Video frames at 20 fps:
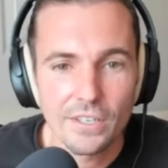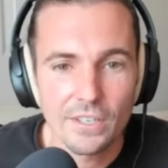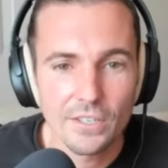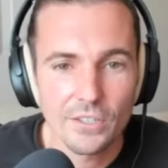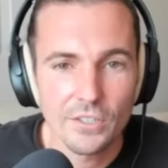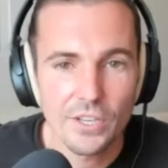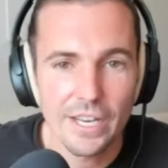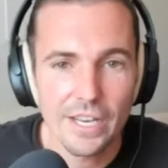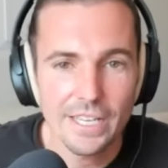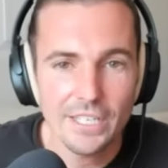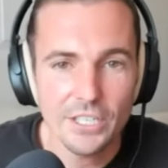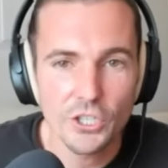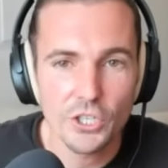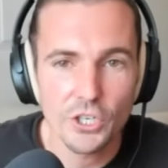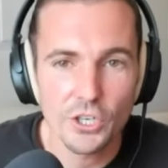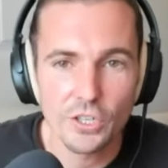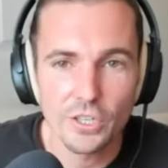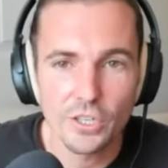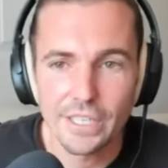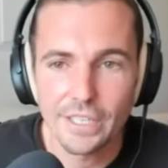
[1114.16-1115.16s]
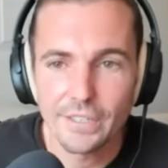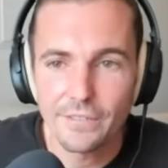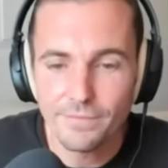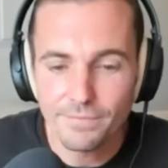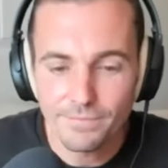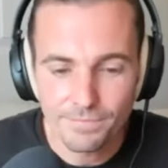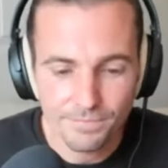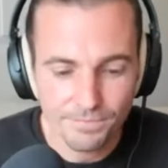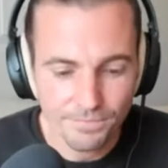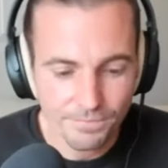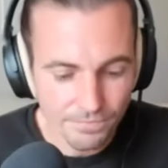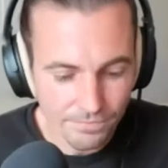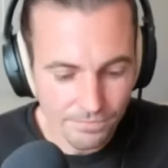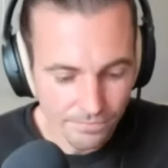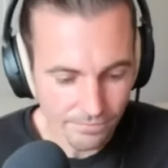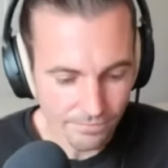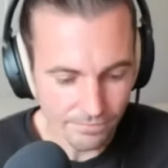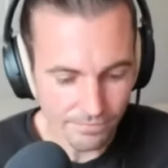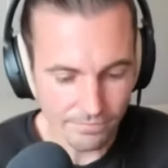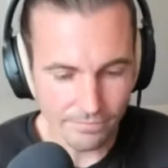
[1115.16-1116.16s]
today's journaling
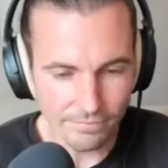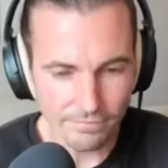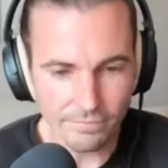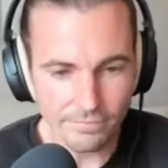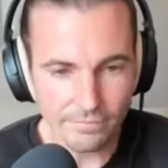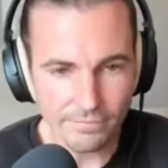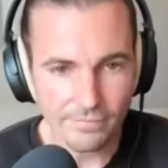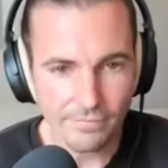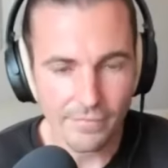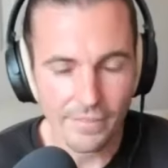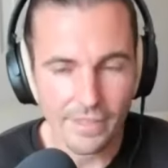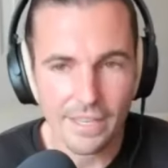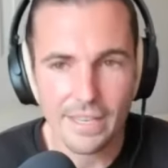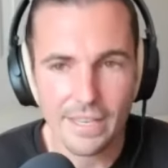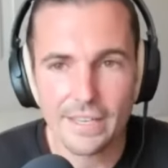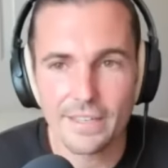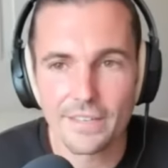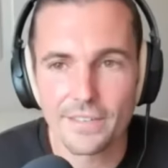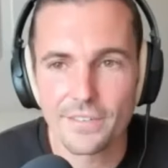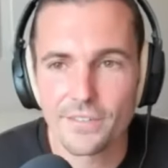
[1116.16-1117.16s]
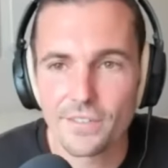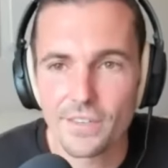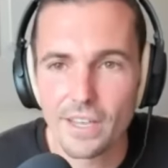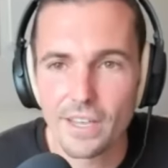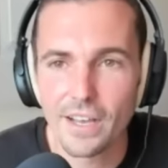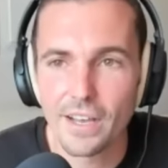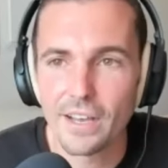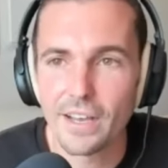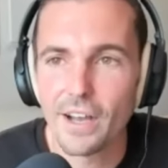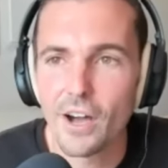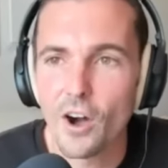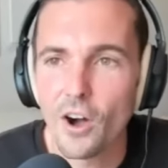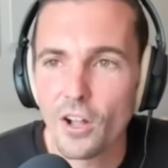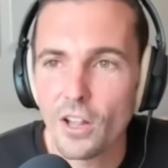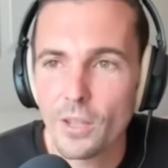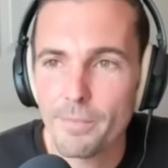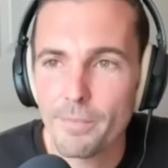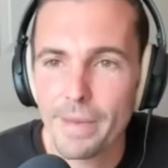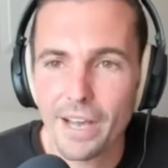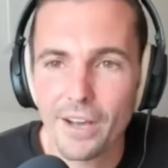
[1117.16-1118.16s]
is
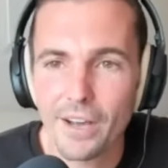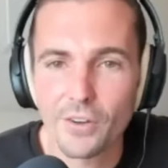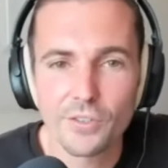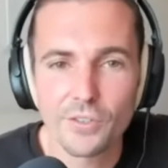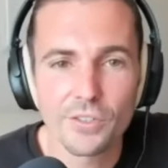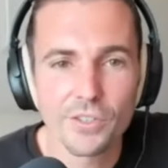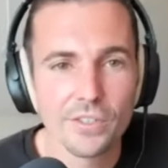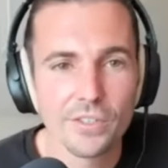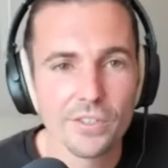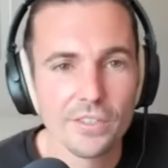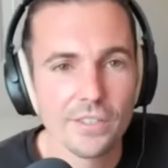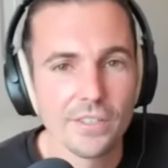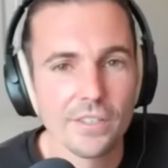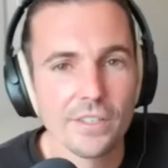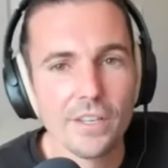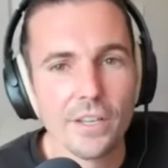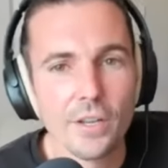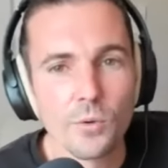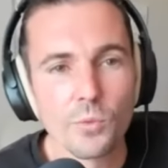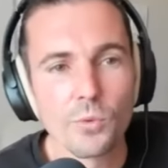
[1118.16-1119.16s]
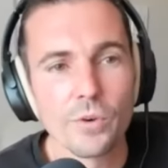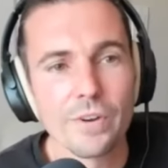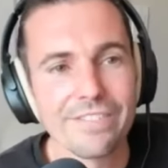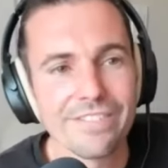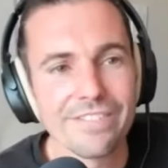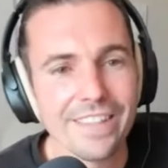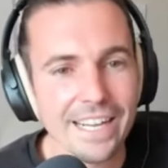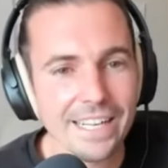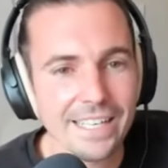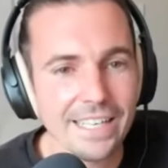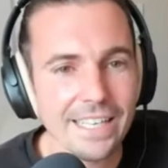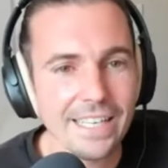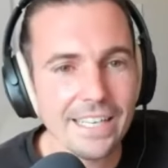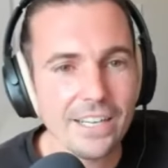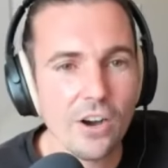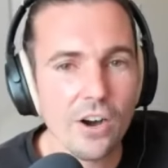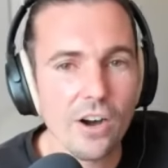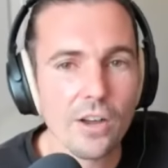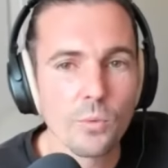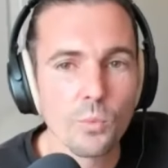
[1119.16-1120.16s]
all about
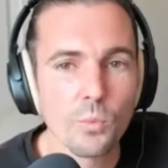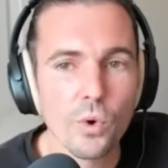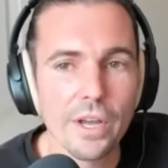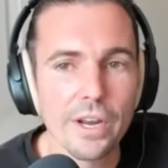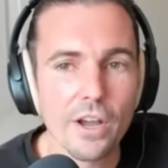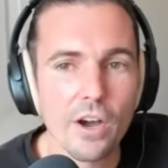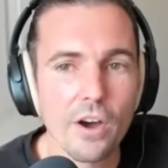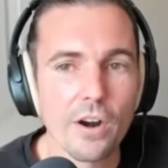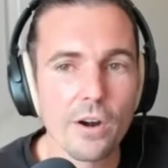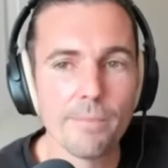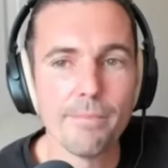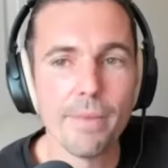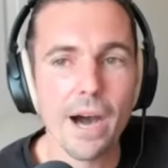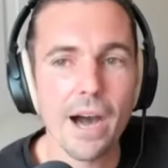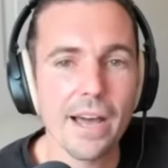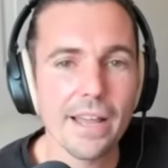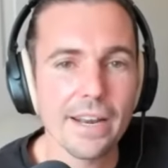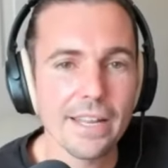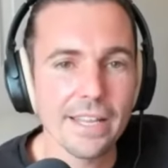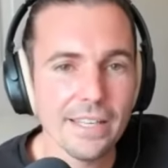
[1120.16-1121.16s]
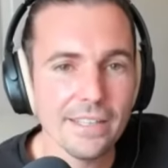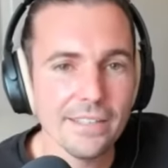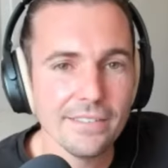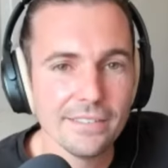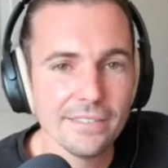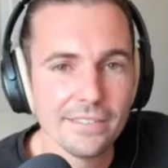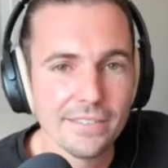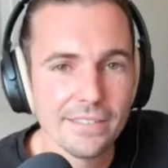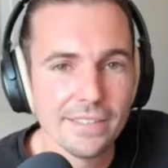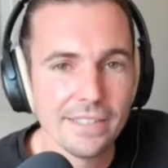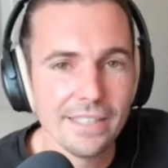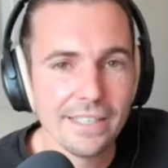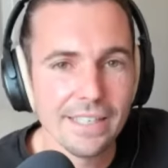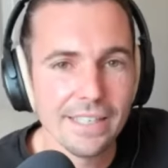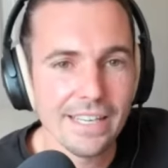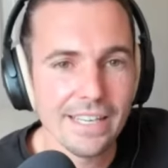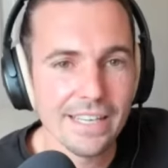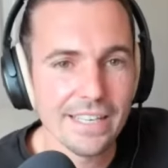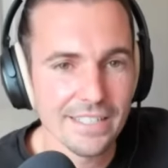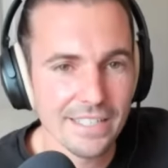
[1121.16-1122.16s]
reflecting on what our body
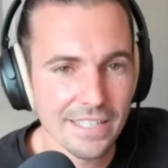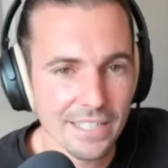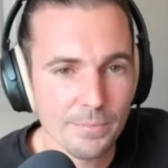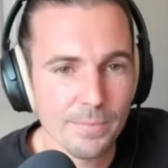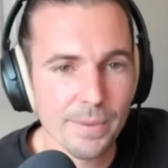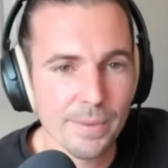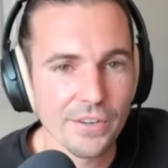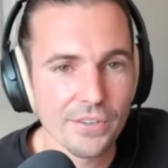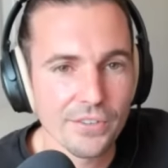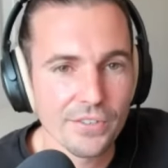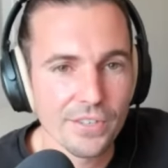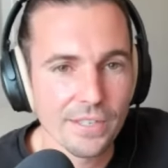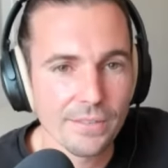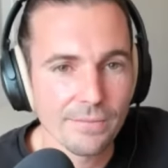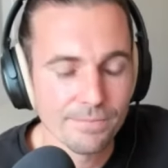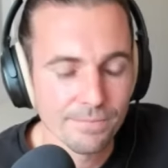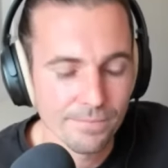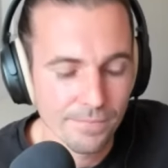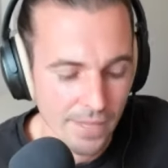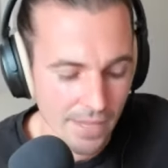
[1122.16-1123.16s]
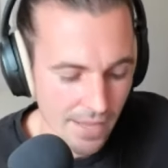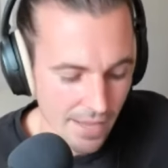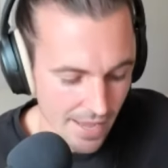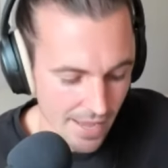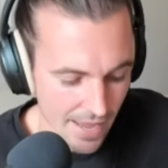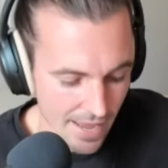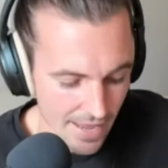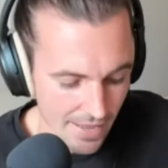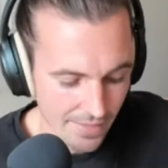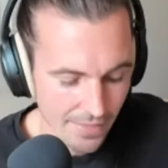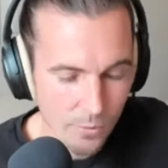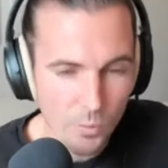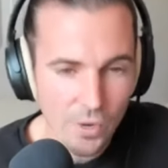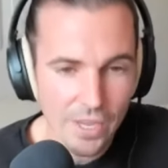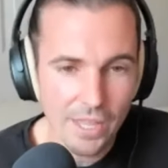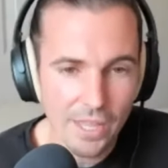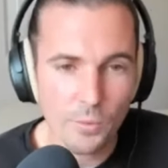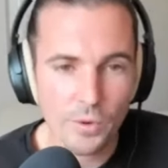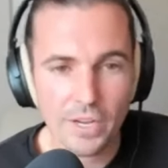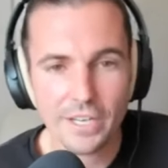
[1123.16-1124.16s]
is experiencing. And the
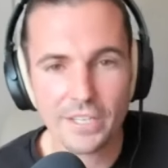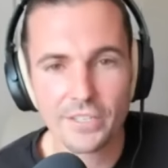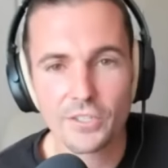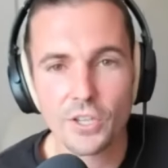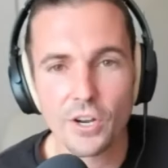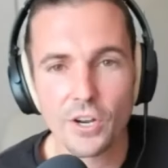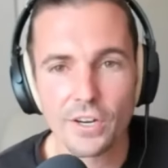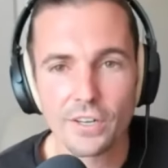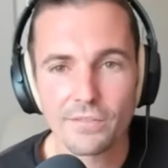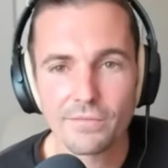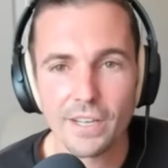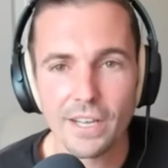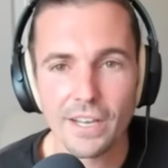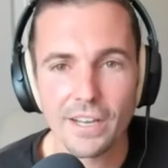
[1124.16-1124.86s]
way that we're going to start,